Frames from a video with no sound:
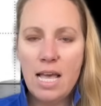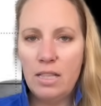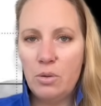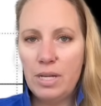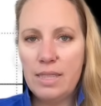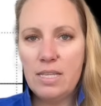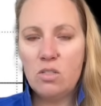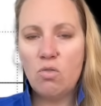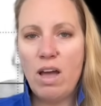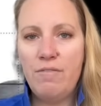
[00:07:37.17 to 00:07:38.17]
Look at
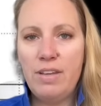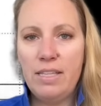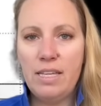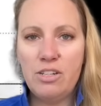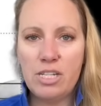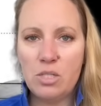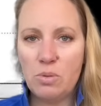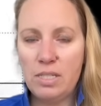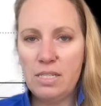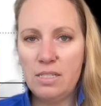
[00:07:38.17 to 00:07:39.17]
this graphic, they just
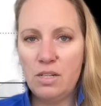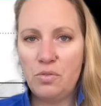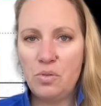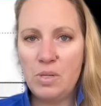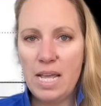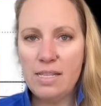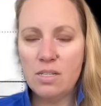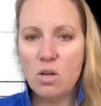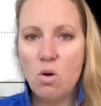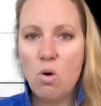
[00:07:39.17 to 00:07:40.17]
released it a few days
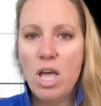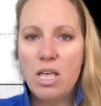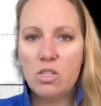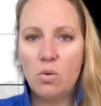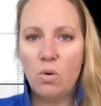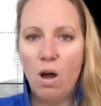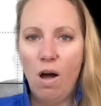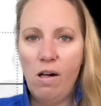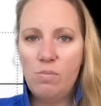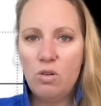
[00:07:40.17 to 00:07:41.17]
ago. So we're
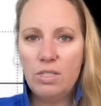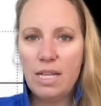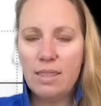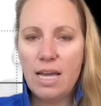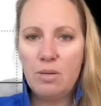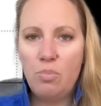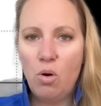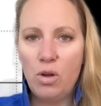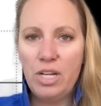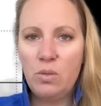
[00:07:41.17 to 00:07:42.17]
almost at that
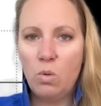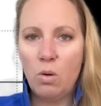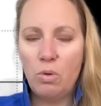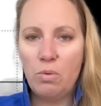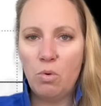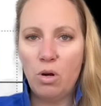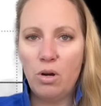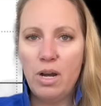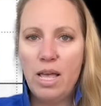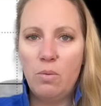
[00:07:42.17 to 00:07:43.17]
point where we
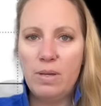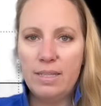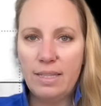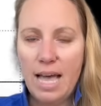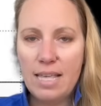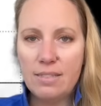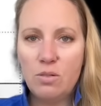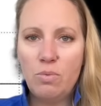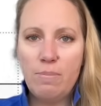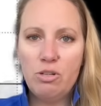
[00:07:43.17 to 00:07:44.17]
were when the last
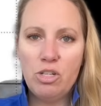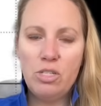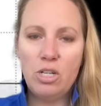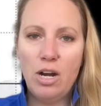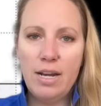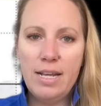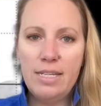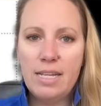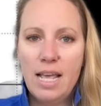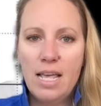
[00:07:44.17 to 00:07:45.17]
eruption started.